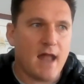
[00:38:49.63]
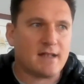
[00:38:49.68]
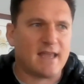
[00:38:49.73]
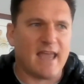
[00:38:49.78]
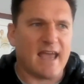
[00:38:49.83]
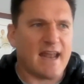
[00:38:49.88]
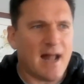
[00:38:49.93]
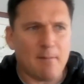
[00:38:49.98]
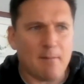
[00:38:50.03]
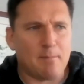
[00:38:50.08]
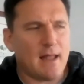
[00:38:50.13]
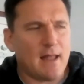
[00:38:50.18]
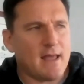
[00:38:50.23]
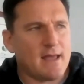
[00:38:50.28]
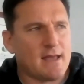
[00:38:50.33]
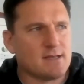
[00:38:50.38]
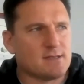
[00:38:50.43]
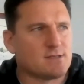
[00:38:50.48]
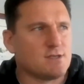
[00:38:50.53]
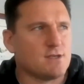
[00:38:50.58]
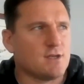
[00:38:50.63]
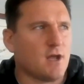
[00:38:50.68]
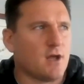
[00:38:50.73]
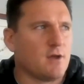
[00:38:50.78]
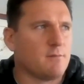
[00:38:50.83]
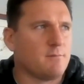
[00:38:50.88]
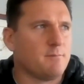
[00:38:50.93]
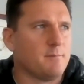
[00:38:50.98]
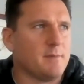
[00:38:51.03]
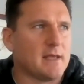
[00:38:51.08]
and get our players,
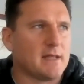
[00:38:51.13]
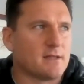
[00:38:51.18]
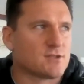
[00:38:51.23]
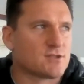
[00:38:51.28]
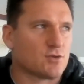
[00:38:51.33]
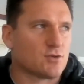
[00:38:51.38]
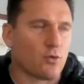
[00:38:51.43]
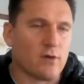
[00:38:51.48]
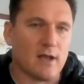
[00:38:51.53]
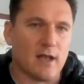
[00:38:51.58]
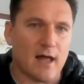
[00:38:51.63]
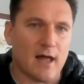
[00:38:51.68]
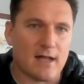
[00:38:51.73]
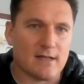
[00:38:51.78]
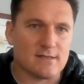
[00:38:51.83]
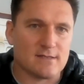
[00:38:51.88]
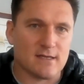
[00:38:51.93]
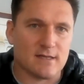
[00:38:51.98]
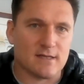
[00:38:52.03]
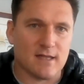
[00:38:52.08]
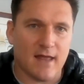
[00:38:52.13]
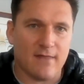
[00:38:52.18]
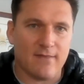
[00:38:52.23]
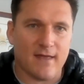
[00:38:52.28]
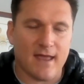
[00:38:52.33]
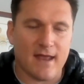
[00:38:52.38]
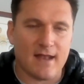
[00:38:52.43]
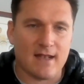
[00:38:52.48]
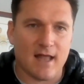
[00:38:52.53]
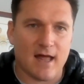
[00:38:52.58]
being the storylines
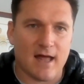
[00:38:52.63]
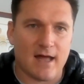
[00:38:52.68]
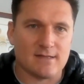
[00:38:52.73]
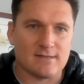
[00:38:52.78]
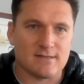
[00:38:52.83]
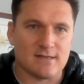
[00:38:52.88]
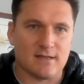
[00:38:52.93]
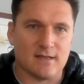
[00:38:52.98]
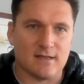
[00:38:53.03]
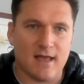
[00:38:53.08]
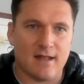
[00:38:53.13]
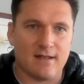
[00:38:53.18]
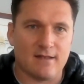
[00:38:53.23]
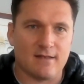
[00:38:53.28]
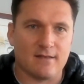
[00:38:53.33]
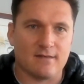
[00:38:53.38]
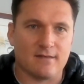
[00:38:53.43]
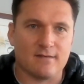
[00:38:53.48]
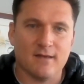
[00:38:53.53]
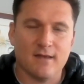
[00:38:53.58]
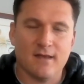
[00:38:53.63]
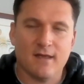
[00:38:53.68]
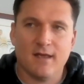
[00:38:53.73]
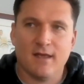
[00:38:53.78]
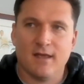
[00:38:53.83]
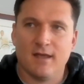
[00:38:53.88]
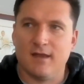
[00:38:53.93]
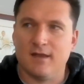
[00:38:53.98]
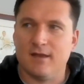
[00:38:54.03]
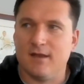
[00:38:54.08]
and the headlines and
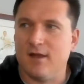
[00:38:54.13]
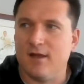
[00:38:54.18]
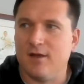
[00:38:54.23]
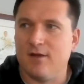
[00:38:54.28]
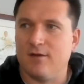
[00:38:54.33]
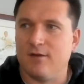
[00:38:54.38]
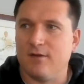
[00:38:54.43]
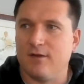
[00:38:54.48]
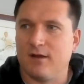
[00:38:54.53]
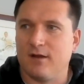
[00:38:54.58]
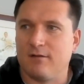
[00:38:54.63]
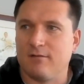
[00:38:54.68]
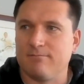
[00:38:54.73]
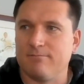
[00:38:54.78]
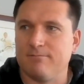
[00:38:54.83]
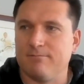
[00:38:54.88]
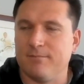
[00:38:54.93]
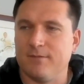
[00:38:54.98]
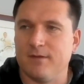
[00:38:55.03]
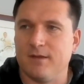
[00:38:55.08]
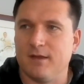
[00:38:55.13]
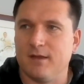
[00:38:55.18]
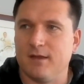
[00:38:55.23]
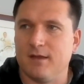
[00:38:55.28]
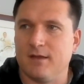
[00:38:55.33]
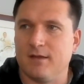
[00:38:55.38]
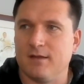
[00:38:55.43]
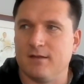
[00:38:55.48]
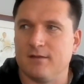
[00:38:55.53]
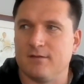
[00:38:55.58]
the
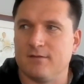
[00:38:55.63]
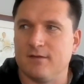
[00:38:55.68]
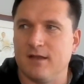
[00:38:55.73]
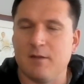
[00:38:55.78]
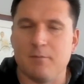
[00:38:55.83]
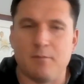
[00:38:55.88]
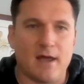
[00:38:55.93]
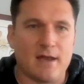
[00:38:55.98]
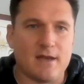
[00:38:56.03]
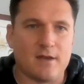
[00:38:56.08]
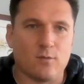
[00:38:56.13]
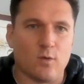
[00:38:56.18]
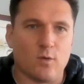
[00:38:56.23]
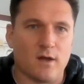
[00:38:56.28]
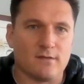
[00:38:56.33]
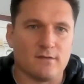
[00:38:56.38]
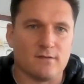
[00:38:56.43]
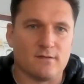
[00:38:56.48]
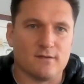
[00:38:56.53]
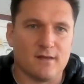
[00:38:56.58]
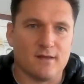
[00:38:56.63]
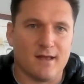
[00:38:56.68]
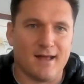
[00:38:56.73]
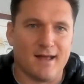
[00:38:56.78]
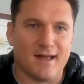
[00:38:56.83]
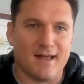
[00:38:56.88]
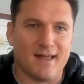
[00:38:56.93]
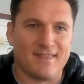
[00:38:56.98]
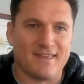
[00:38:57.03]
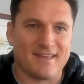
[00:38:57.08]
celebrated ones.
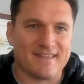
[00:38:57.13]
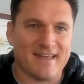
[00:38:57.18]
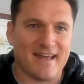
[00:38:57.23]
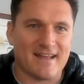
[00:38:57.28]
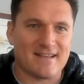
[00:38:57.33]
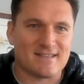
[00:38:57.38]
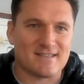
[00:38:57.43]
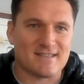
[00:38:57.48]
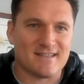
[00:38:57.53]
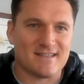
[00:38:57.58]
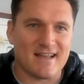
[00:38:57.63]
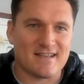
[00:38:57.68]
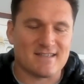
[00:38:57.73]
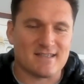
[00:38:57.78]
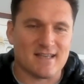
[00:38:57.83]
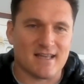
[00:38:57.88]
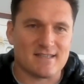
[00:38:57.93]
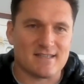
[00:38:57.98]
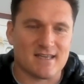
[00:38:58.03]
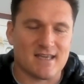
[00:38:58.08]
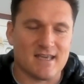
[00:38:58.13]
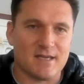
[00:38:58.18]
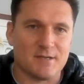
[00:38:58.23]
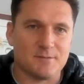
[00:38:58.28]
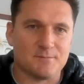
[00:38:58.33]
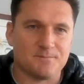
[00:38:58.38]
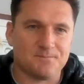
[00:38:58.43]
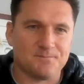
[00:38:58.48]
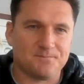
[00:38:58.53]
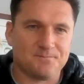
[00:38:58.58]
I think that's
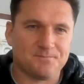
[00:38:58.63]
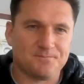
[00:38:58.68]
key.